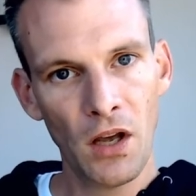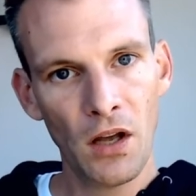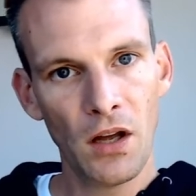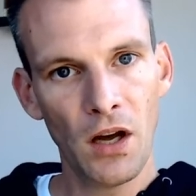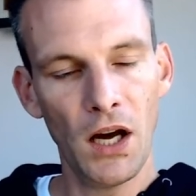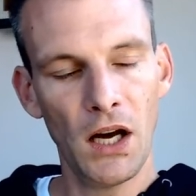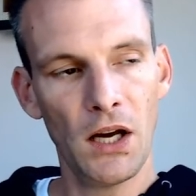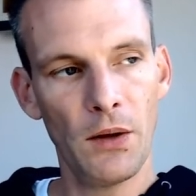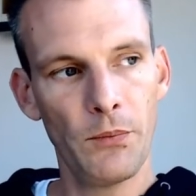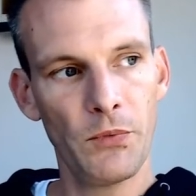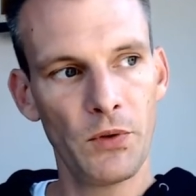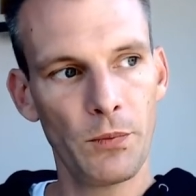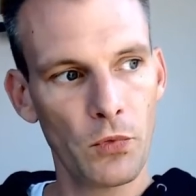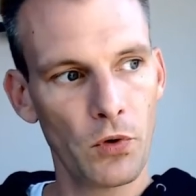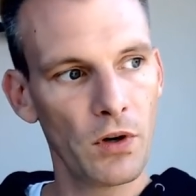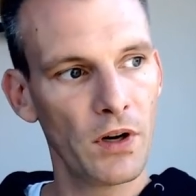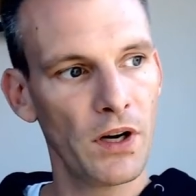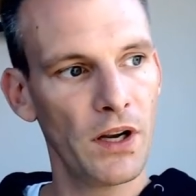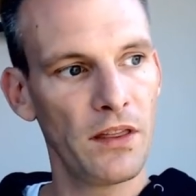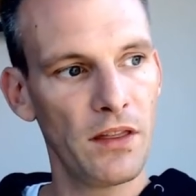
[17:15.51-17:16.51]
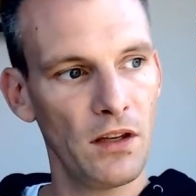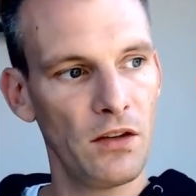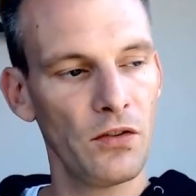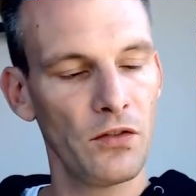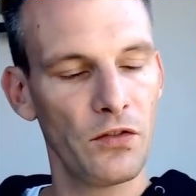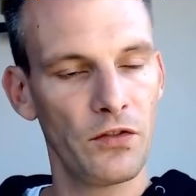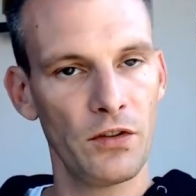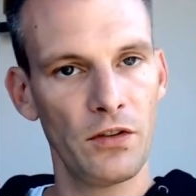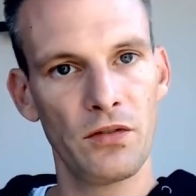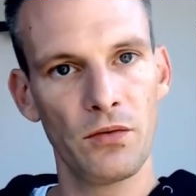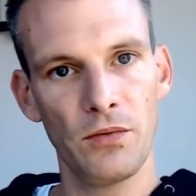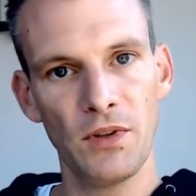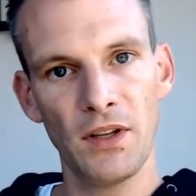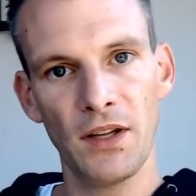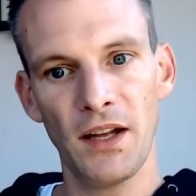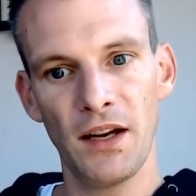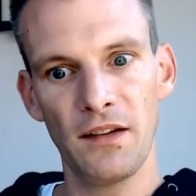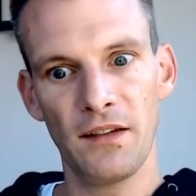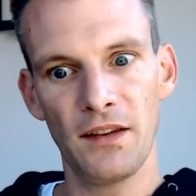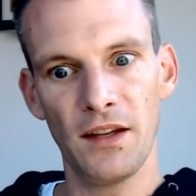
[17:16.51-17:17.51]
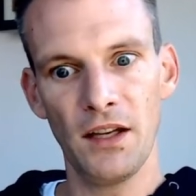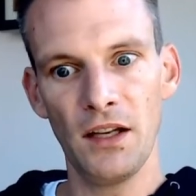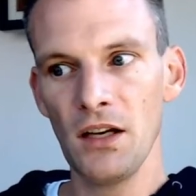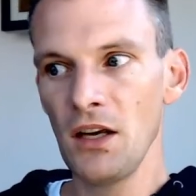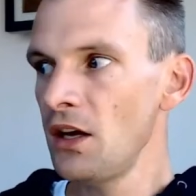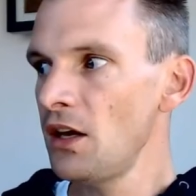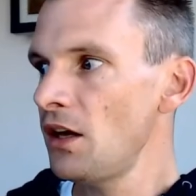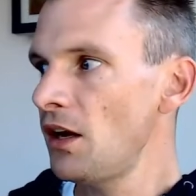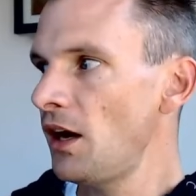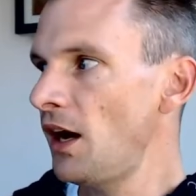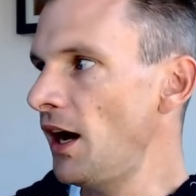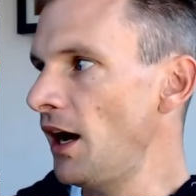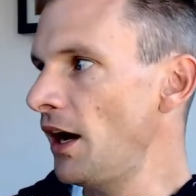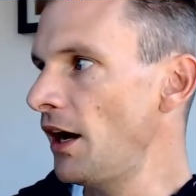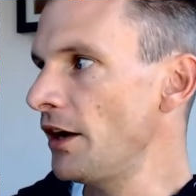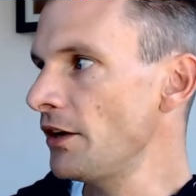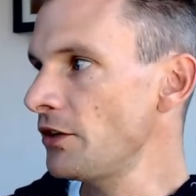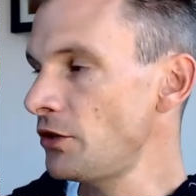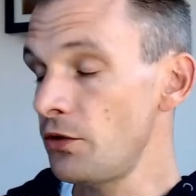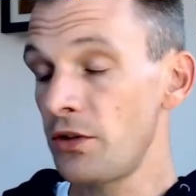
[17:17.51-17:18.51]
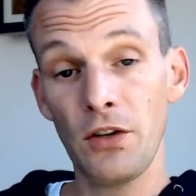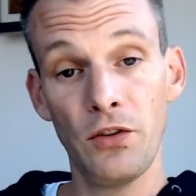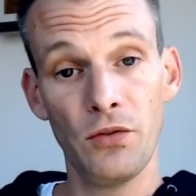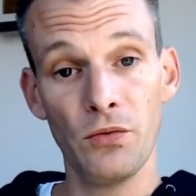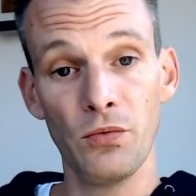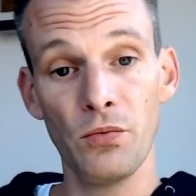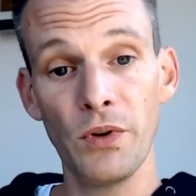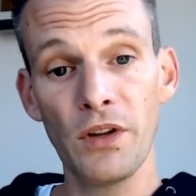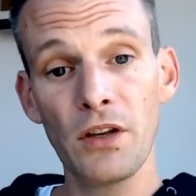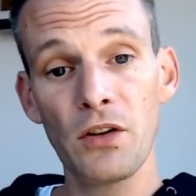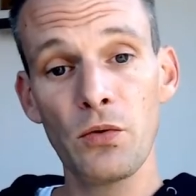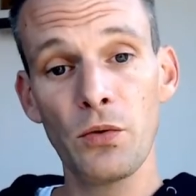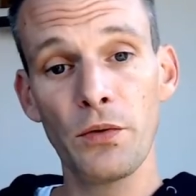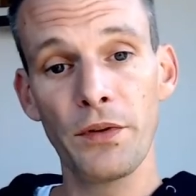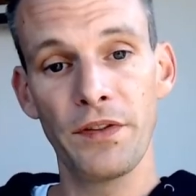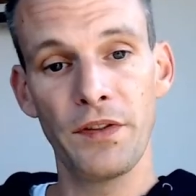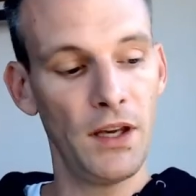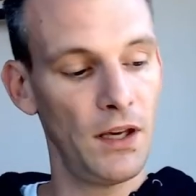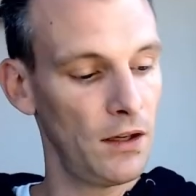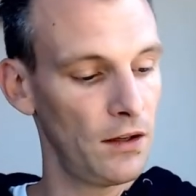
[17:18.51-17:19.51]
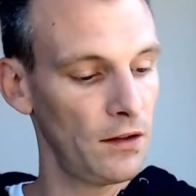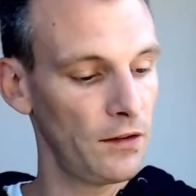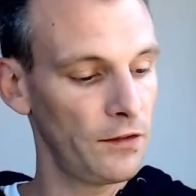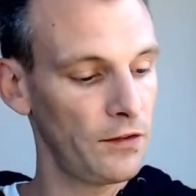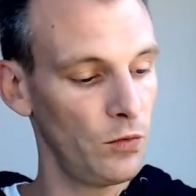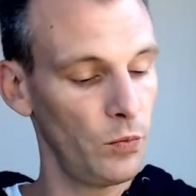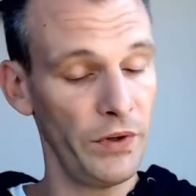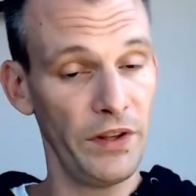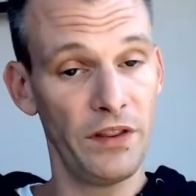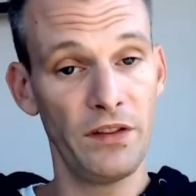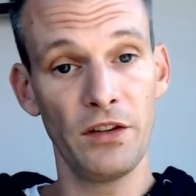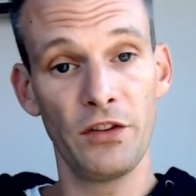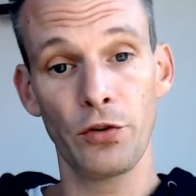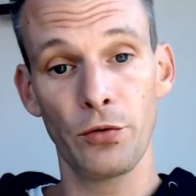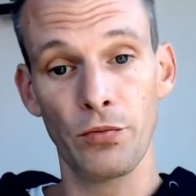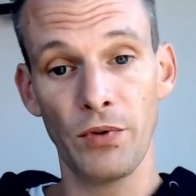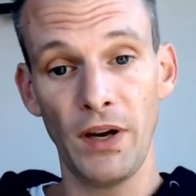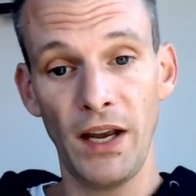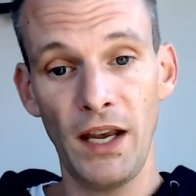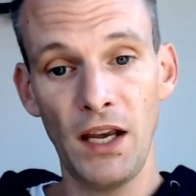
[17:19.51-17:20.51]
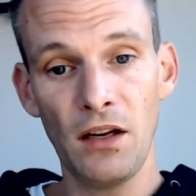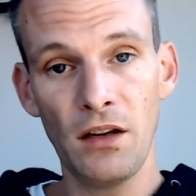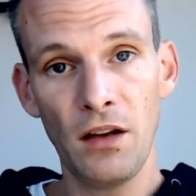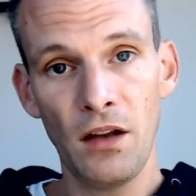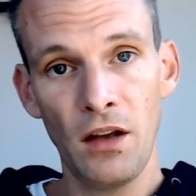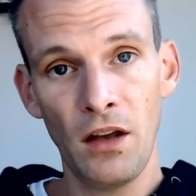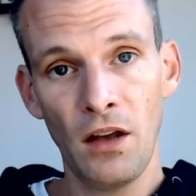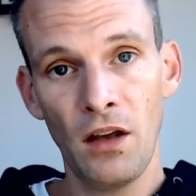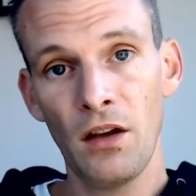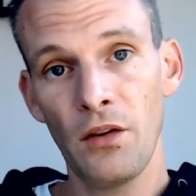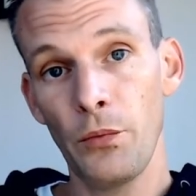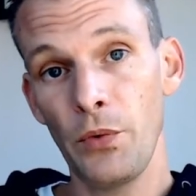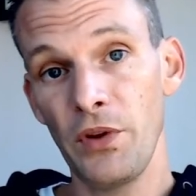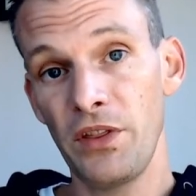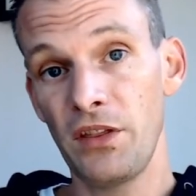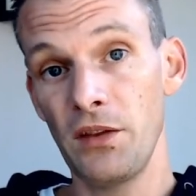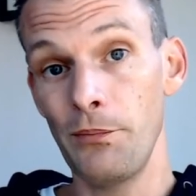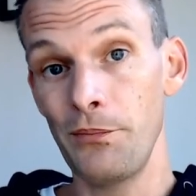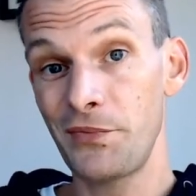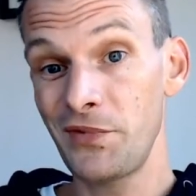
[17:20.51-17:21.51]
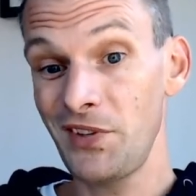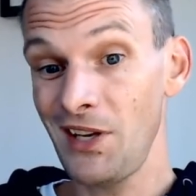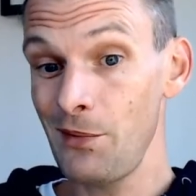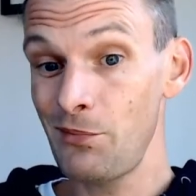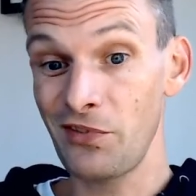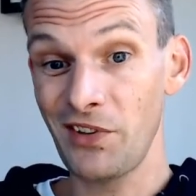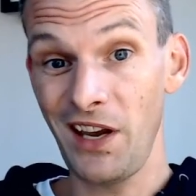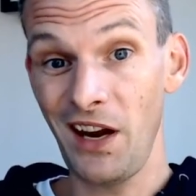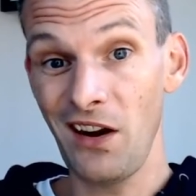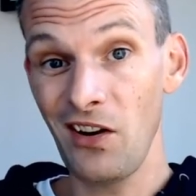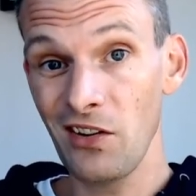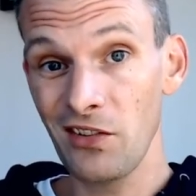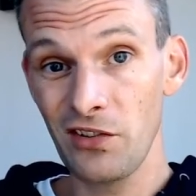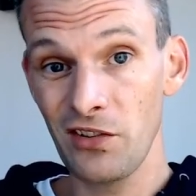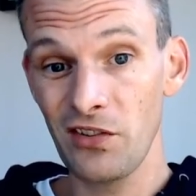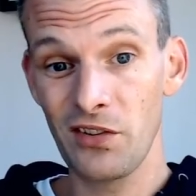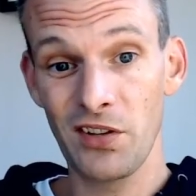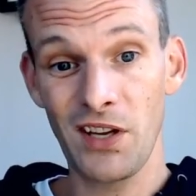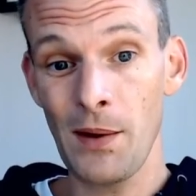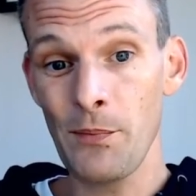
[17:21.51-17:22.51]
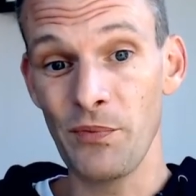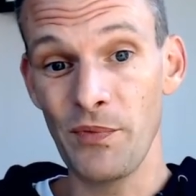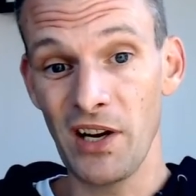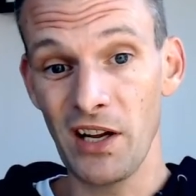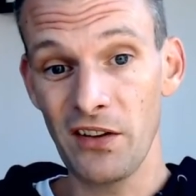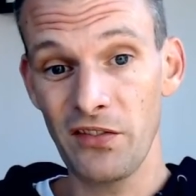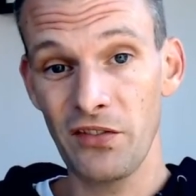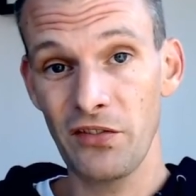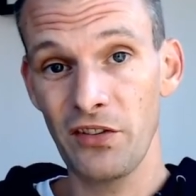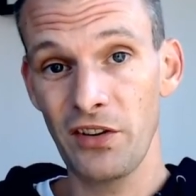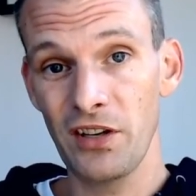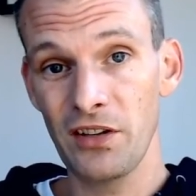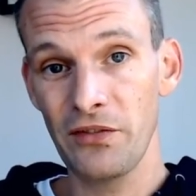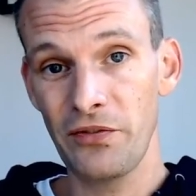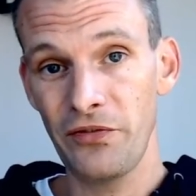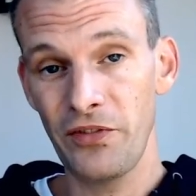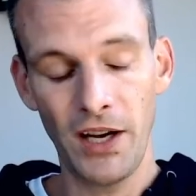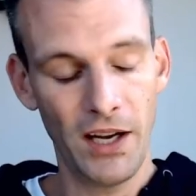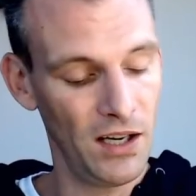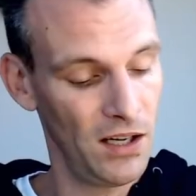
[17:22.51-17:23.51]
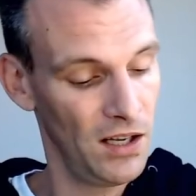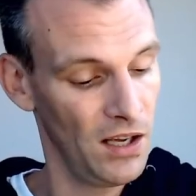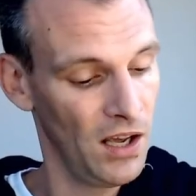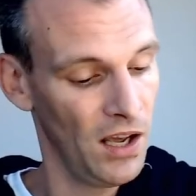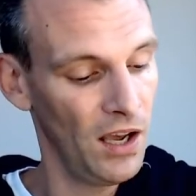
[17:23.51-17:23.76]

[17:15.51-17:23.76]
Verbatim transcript: um, the more I think you'll start to realize that uh, you can do really cool things with the terrain with the type of characters, the type of monsters they're going to fight,